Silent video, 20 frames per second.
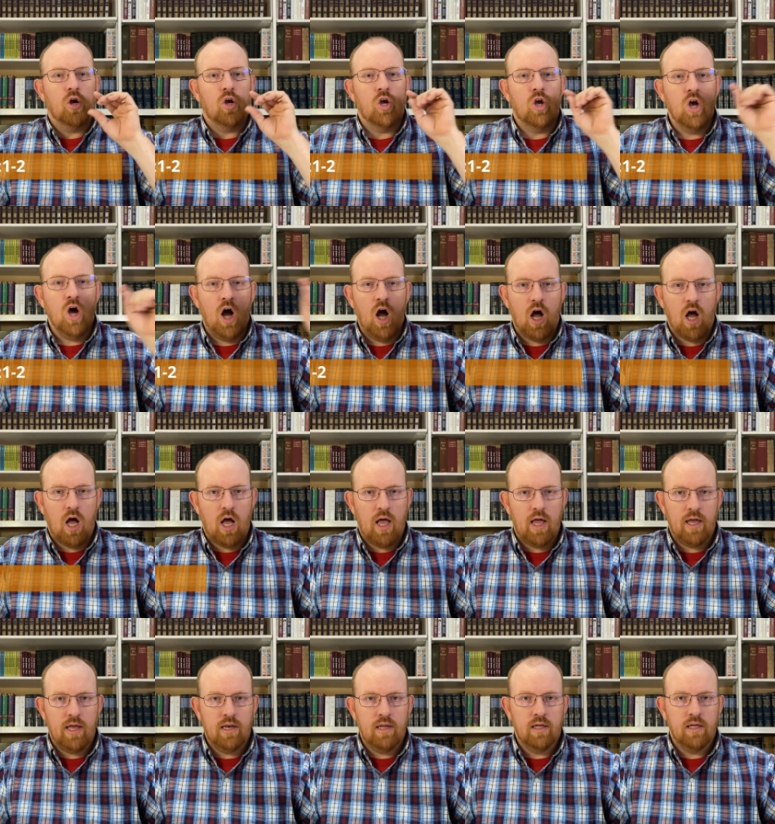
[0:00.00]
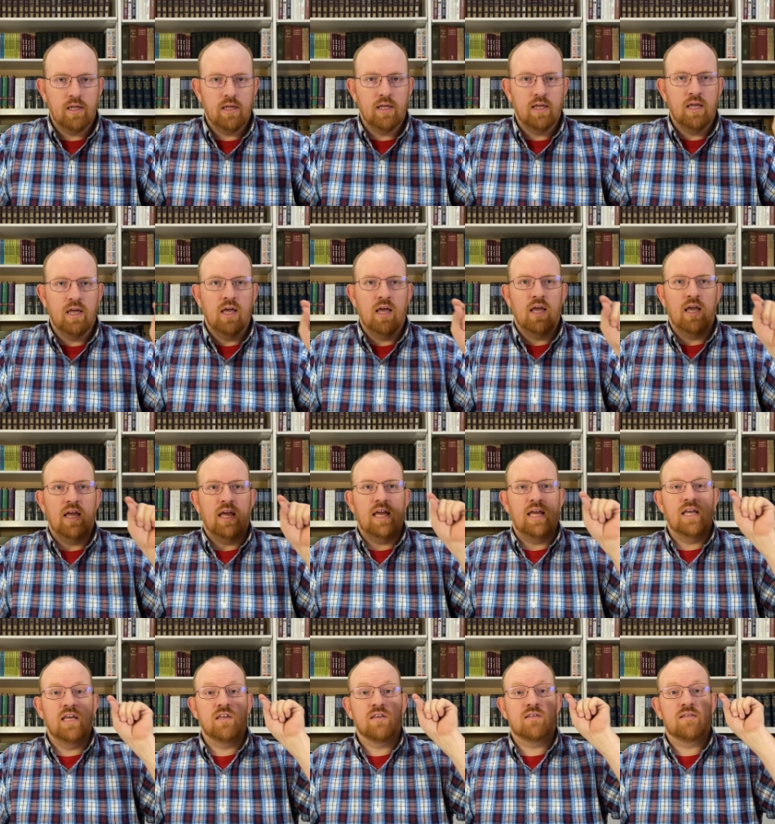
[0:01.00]
God
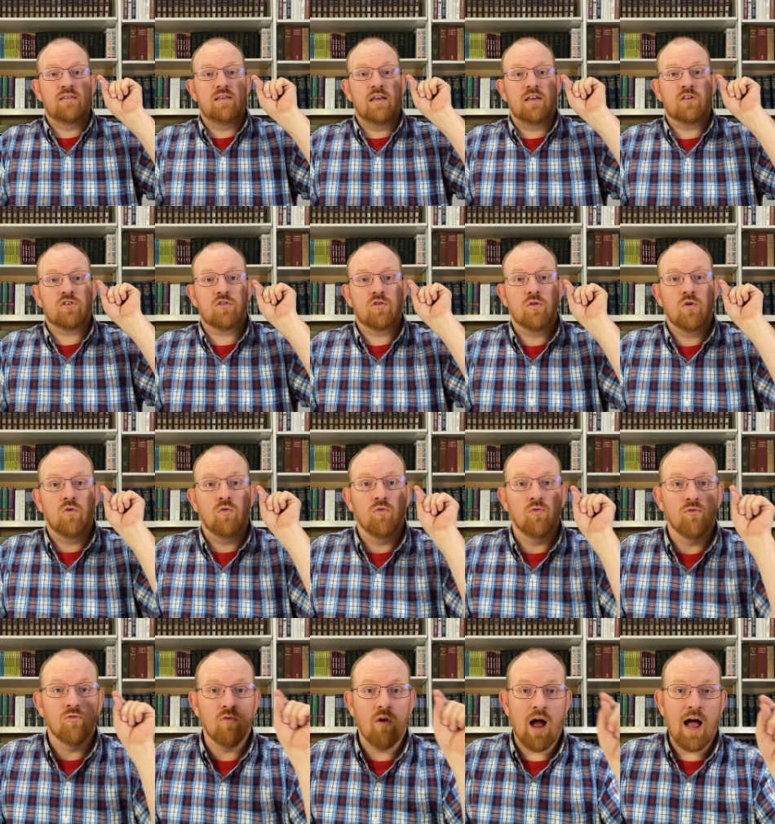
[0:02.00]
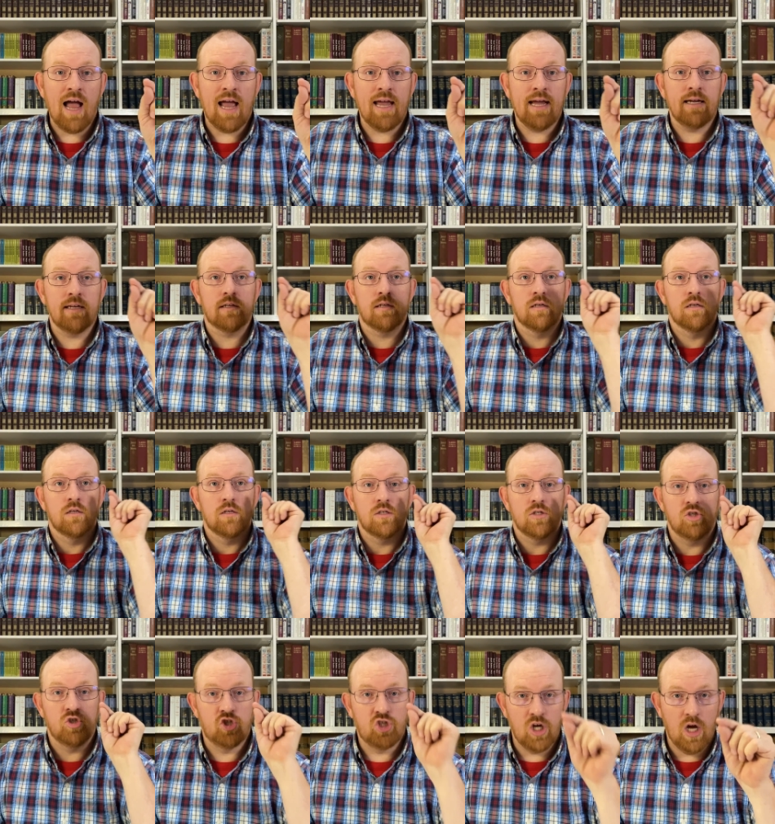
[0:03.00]
is this right
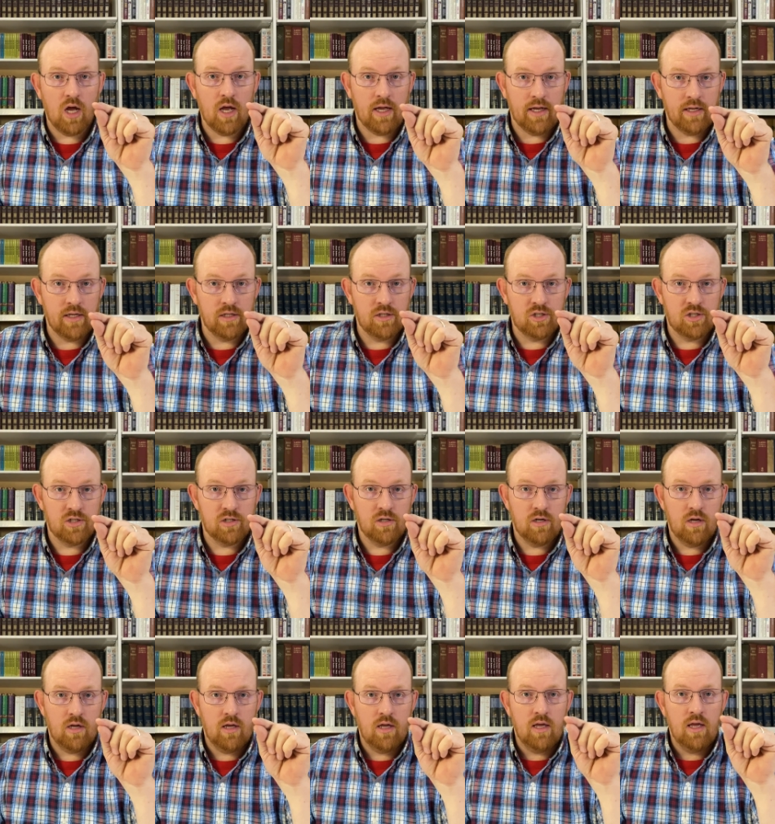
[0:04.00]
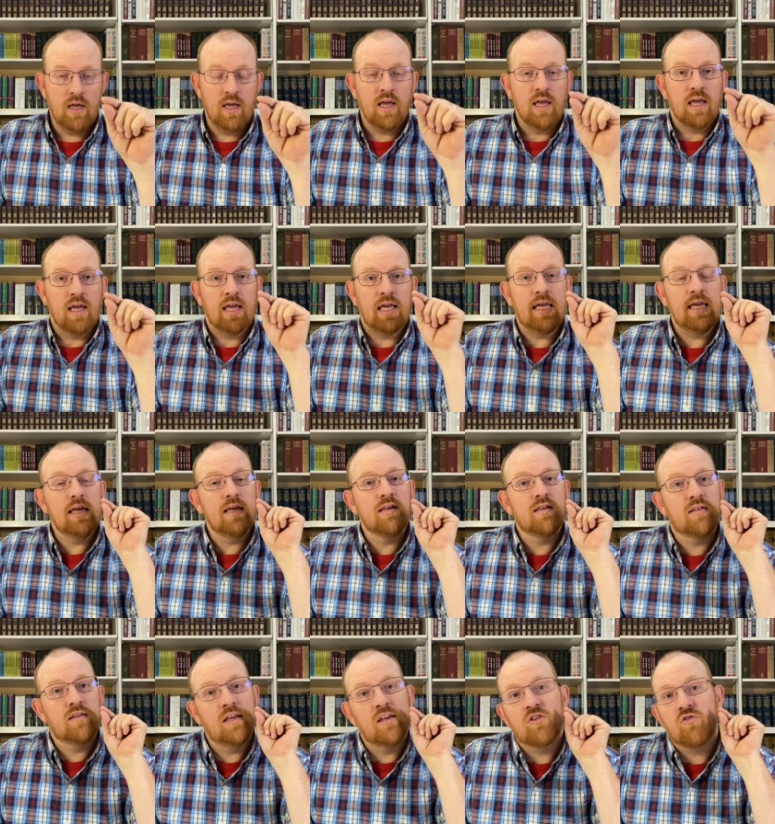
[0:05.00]
judge. He
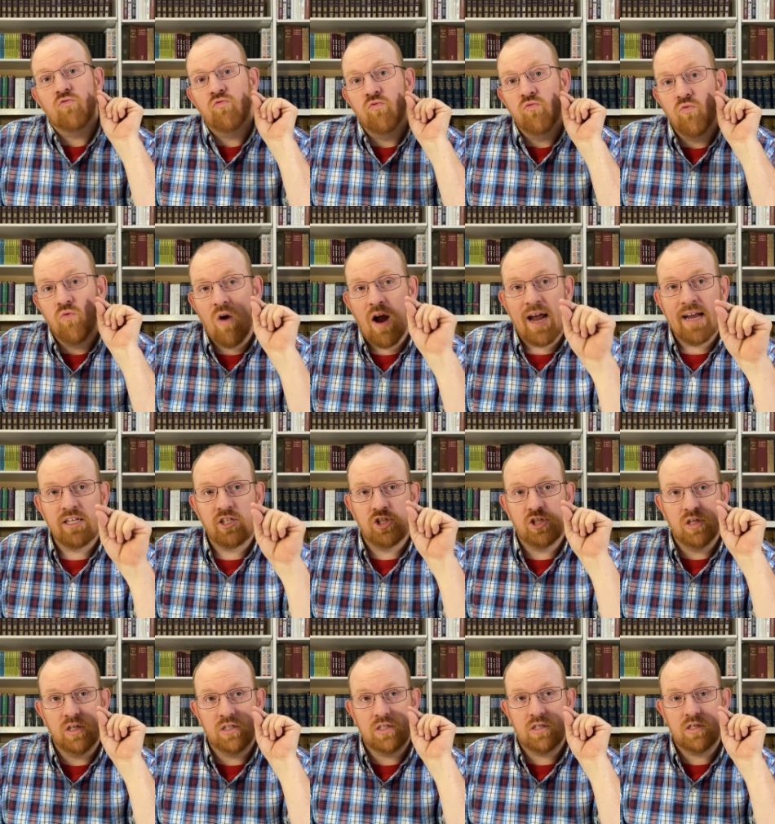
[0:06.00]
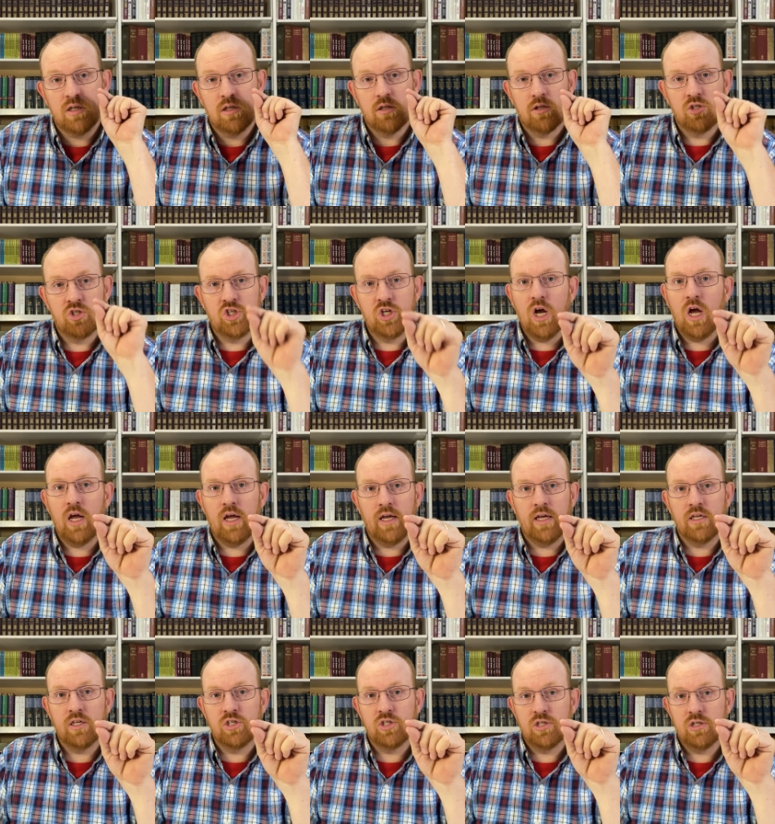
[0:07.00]
is this righteous
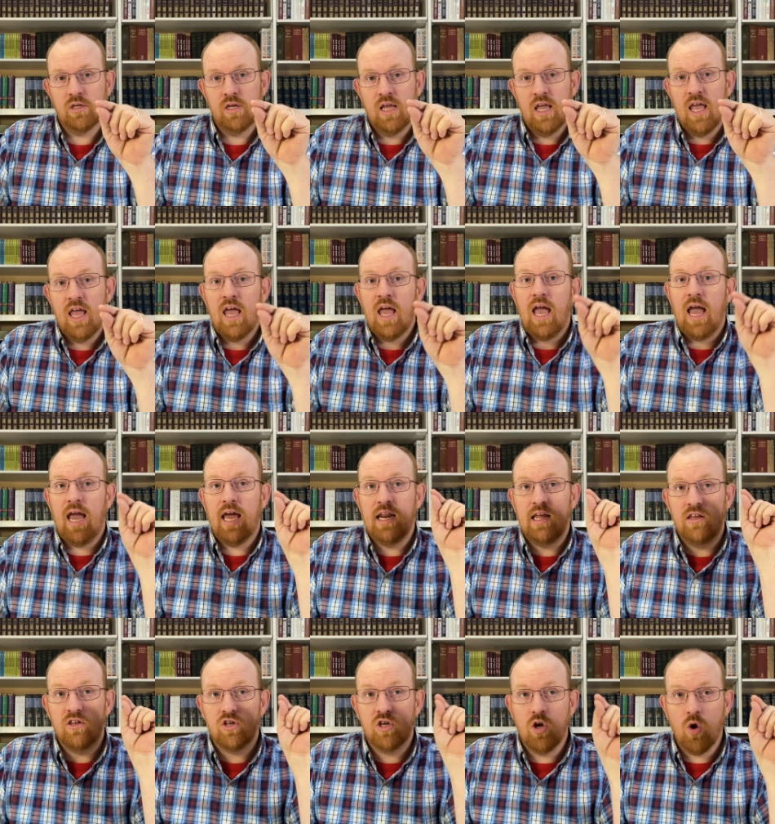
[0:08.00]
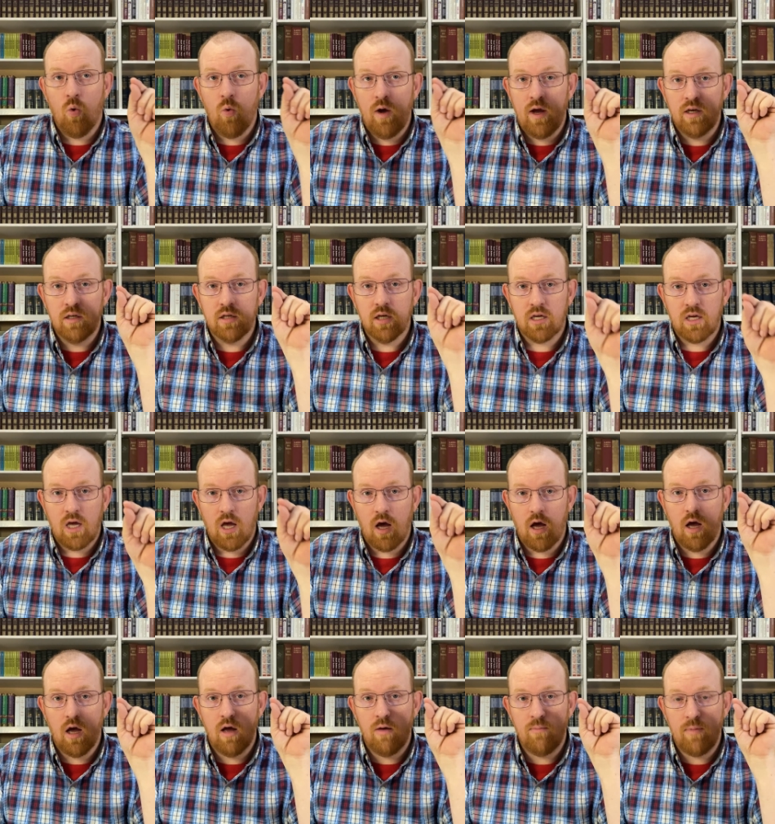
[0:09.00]
judge, and he's going to
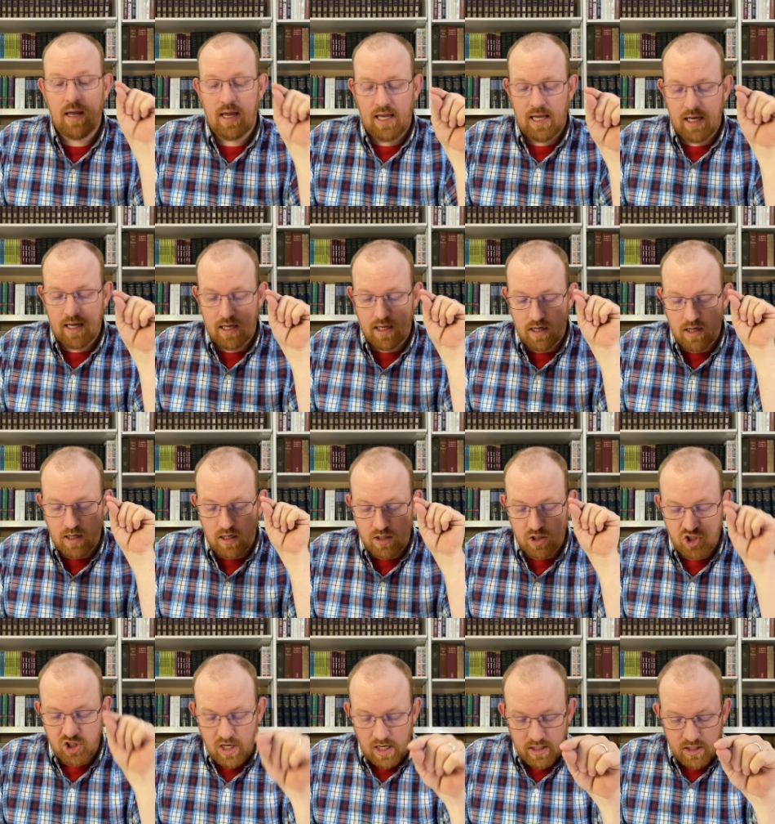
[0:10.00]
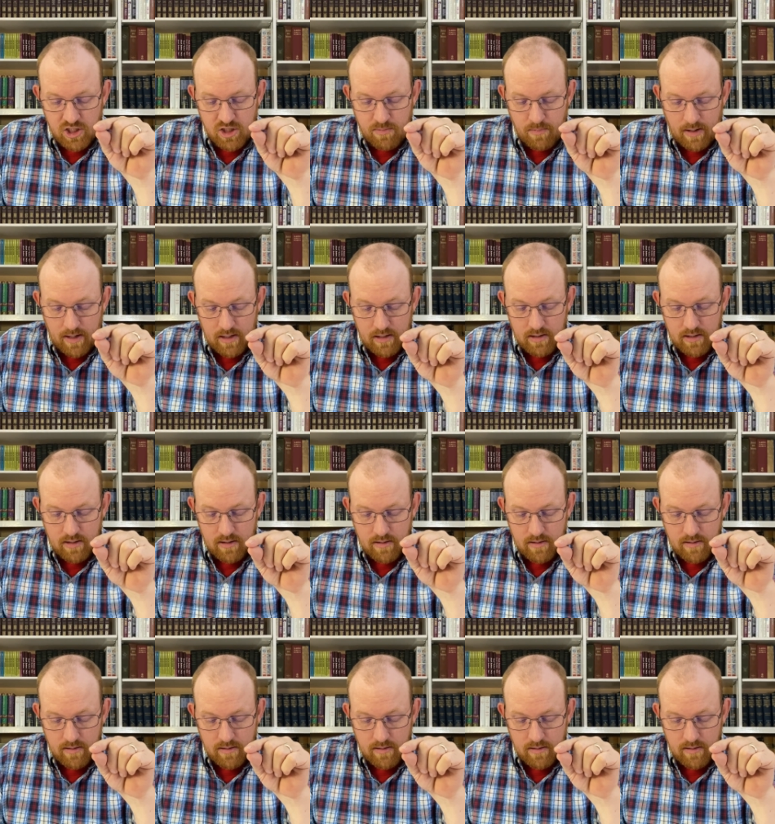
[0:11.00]
come in judgment.